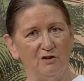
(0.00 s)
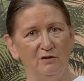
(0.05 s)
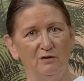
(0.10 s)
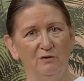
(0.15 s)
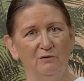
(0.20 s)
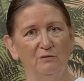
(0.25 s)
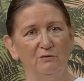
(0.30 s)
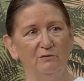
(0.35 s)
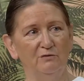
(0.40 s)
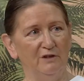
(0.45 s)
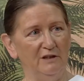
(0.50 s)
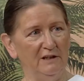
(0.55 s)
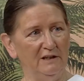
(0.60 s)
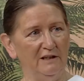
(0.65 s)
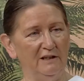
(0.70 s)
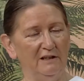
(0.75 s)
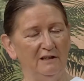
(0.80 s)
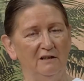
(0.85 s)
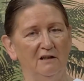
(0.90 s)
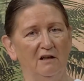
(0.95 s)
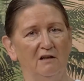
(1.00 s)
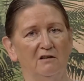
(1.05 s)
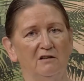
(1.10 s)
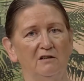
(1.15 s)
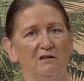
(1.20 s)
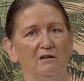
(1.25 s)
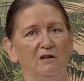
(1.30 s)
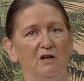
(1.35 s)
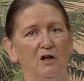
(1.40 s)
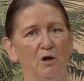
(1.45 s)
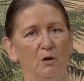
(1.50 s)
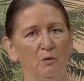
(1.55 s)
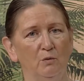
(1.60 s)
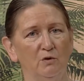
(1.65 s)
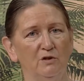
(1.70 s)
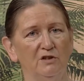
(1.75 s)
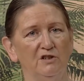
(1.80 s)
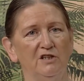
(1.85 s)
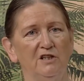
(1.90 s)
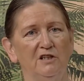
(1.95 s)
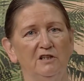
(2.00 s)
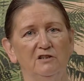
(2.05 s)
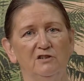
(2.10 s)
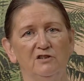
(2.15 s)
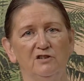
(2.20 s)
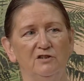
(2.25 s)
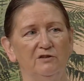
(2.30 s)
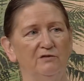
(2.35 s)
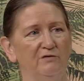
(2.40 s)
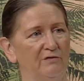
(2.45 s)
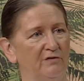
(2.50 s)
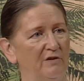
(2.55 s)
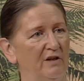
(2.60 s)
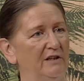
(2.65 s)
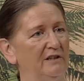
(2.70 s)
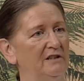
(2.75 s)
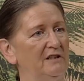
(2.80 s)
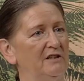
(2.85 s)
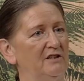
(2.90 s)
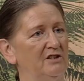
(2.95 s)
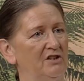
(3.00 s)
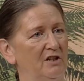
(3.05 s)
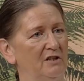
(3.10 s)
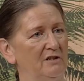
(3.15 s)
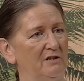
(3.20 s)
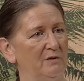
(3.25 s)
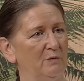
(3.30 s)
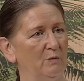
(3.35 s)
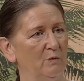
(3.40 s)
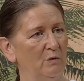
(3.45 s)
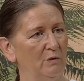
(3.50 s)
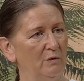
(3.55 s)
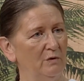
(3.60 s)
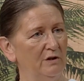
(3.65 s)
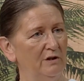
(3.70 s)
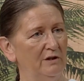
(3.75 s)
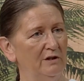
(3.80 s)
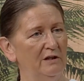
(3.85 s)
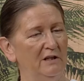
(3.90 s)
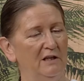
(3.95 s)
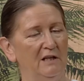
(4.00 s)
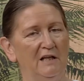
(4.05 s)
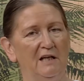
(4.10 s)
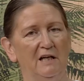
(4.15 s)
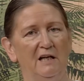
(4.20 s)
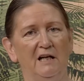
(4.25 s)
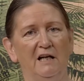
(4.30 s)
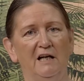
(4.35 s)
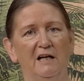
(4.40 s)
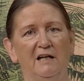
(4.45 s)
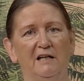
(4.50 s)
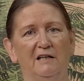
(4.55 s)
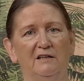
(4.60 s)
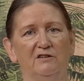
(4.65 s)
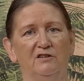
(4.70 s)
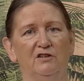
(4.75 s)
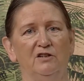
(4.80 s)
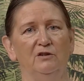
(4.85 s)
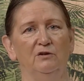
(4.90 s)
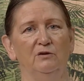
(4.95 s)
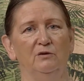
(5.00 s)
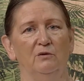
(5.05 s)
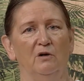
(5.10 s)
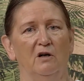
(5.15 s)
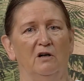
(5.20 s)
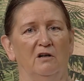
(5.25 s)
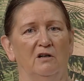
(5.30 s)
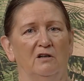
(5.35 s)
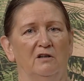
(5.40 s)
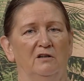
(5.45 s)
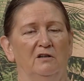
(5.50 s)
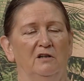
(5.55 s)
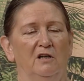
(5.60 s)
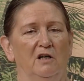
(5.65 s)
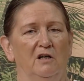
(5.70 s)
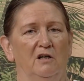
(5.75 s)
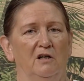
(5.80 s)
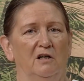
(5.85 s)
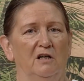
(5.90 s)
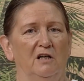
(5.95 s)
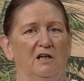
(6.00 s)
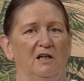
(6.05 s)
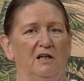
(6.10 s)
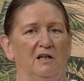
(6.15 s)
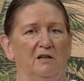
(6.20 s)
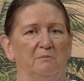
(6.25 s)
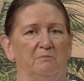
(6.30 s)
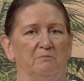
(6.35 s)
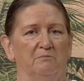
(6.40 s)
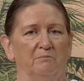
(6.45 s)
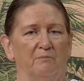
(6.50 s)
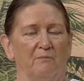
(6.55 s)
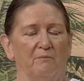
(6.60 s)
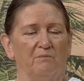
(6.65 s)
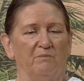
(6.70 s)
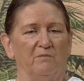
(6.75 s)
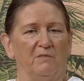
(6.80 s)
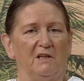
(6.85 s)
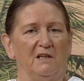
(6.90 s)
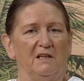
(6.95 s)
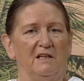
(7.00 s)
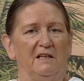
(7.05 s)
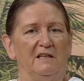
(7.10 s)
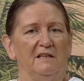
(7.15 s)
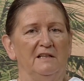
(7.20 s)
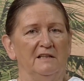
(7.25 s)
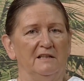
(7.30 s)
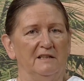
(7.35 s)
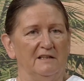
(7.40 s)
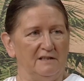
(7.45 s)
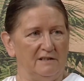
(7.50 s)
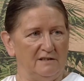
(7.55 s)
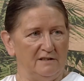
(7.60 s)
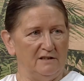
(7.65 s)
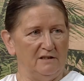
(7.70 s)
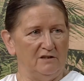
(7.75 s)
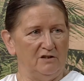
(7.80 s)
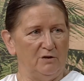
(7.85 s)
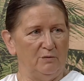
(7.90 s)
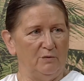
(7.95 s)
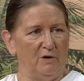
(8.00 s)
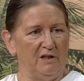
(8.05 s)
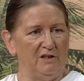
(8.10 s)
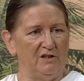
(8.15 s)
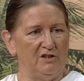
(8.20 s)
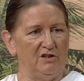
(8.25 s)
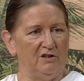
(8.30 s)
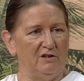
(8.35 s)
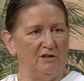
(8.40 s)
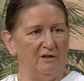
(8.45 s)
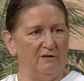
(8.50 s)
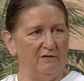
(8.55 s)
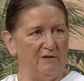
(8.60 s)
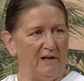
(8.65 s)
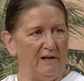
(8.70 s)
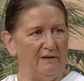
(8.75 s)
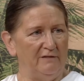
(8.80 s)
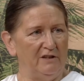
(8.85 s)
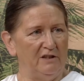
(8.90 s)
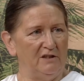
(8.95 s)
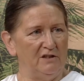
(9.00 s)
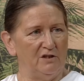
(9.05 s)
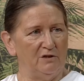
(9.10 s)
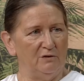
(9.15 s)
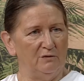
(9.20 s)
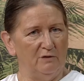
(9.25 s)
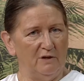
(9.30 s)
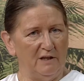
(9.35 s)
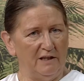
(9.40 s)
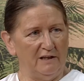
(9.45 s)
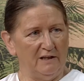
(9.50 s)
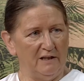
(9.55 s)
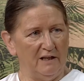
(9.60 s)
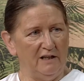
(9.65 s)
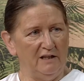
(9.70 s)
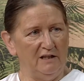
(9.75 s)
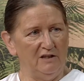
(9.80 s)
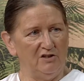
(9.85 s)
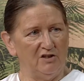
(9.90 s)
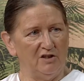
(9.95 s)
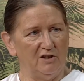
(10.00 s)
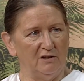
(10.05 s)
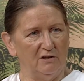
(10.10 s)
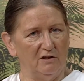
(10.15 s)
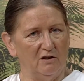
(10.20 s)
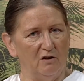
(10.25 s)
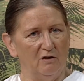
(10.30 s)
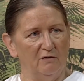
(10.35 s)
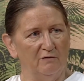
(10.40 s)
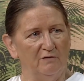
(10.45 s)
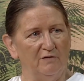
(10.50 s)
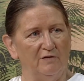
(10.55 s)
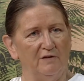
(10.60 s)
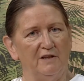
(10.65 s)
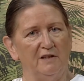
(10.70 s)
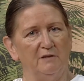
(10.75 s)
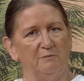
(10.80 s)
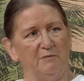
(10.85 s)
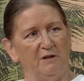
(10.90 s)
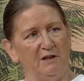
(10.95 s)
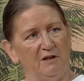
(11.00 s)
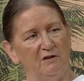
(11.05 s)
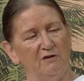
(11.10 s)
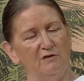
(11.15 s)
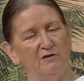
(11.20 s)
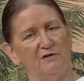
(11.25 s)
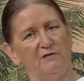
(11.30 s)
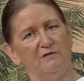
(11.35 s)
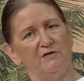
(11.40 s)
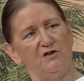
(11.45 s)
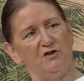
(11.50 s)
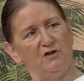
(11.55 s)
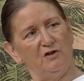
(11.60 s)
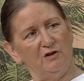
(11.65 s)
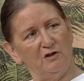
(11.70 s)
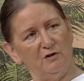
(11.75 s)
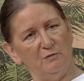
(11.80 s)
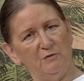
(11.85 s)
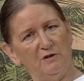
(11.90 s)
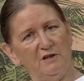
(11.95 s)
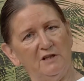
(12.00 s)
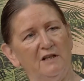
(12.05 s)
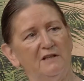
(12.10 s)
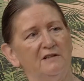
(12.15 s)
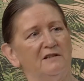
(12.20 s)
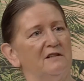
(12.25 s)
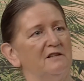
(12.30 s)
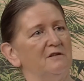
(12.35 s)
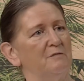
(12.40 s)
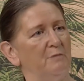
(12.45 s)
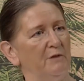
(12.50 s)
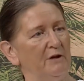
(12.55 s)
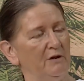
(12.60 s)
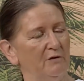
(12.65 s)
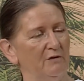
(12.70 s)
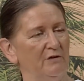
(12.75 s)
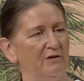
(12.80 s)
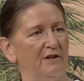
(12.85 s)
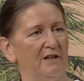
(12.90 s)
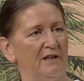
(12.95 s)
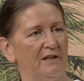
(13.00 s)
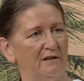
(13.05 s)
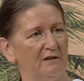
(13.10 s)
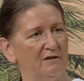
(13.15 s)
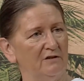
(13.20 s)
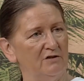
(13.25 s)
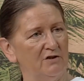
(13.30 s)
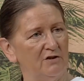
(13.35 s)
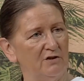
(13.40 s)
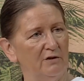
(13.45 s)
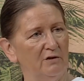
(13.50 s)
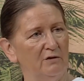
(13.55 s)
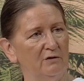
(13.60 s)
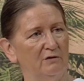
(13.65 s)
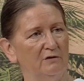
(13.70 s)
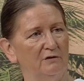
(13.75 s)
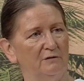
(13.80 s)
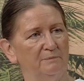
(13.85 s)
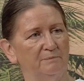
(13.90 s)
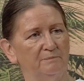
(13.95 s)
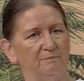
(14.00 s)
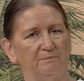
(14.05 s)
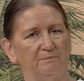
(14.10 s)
who really are wanting to fight a just war, and who are in this situation of having to engage in conflict because of circumstances beyond their control.